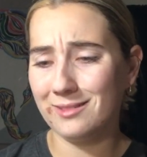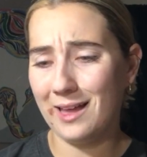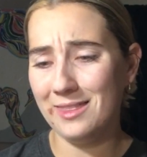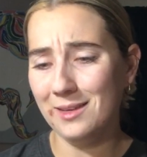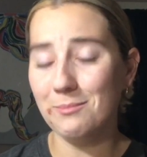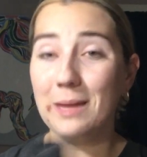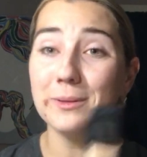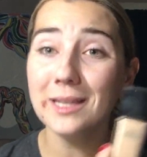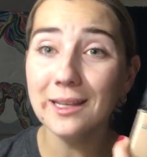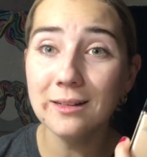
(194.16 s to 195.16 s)
think
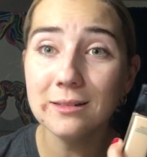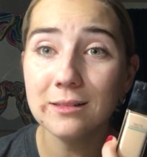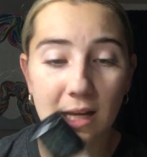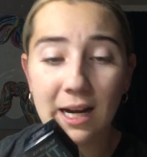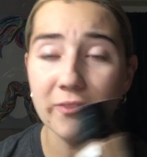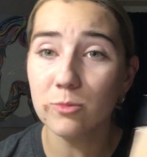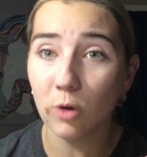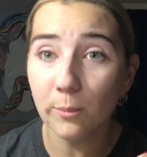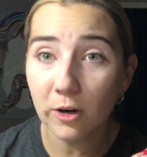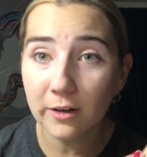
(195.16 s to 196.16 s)
Maybelline. I got it from
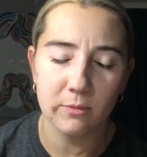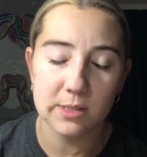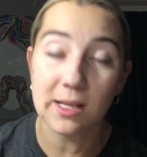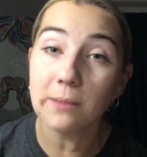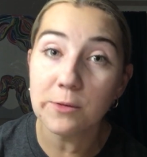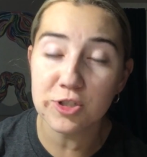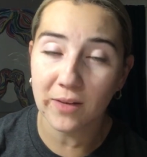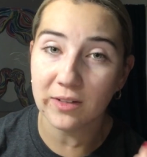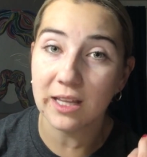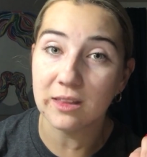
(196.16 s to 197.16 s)
Walmart. Sometimes you just
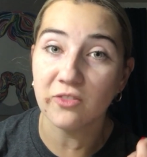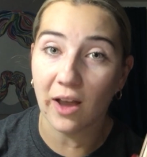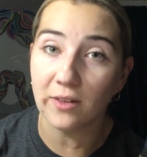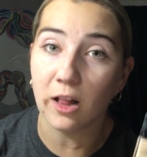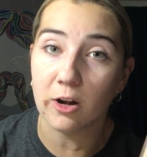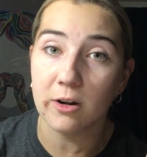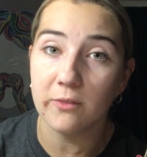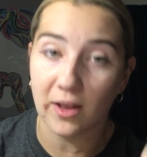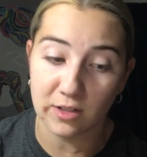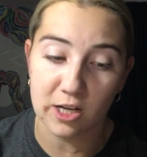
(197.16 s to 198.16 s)
have to get the $5
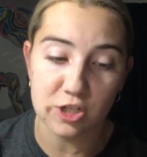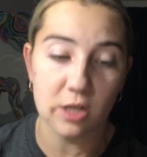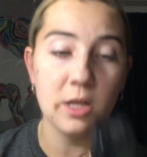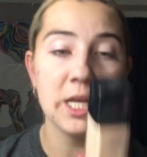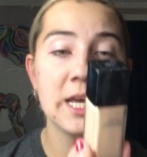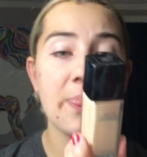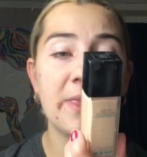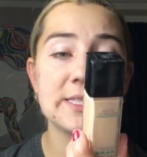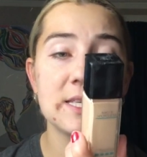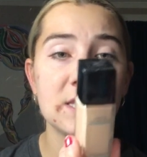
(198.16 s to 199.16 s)
foundation.
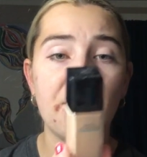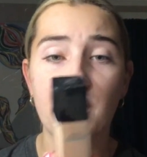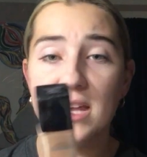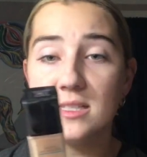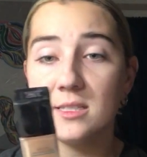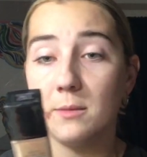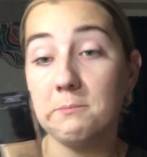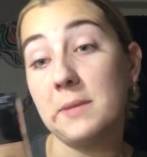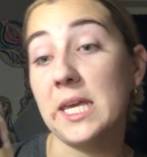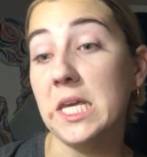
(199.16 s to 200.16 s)
This is Fit
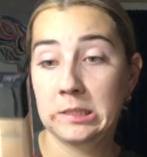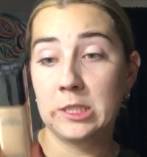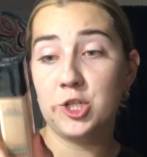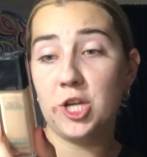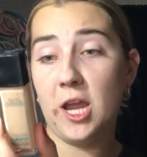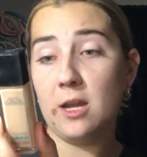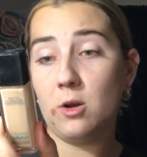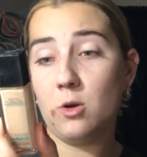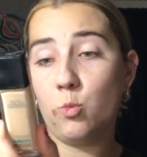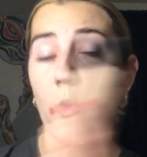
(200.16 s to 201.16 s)
Me shade
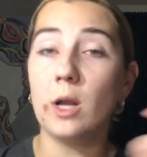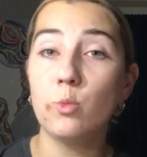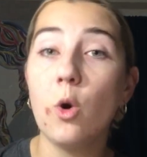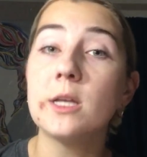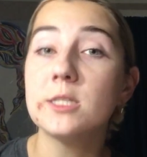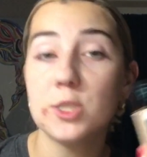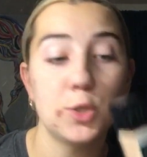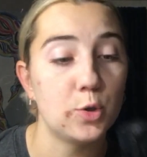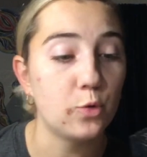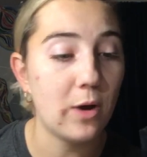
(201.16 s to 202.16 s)

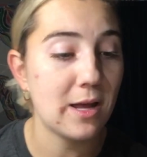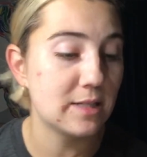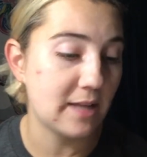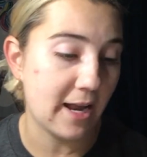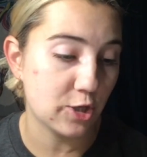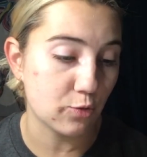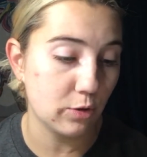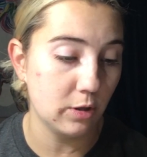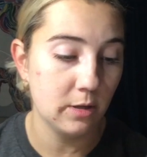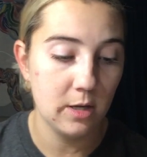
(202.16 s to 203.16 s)
112
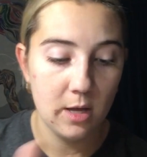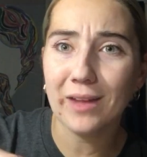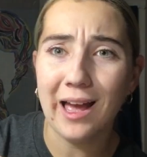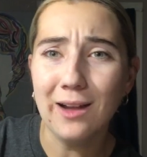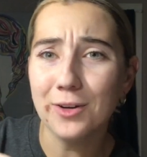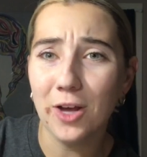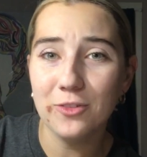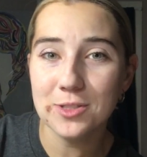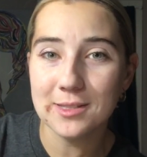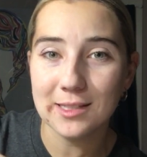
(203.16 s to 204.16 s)
Natural. I don't know, I've
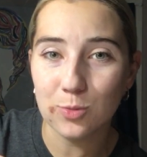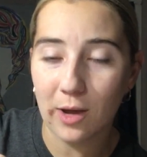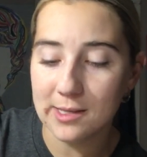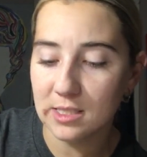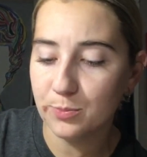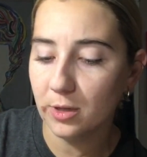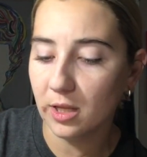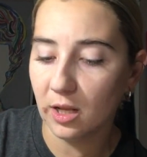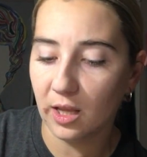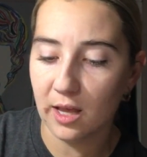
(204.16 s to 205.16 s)
used this twice. It's pretty
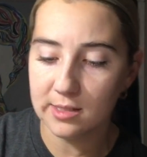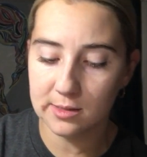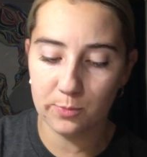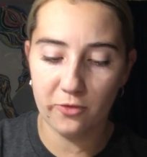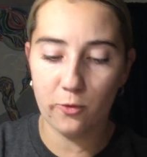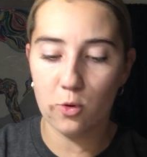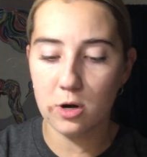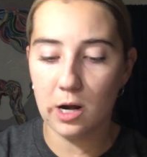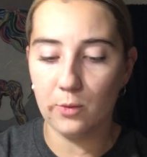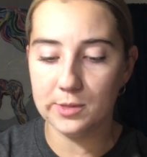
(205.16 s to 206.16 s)
good, I guess.
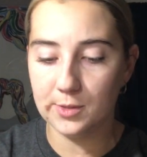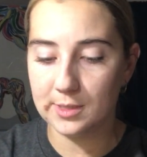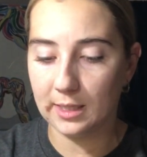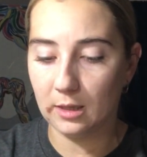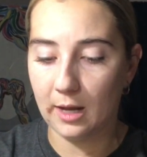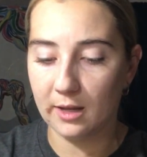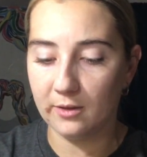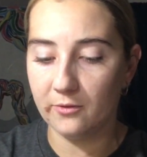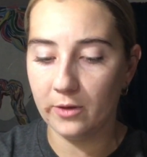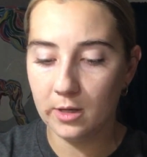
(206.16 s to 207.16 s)
Before, I was using a lot
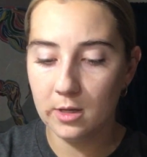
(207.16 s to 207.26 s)
of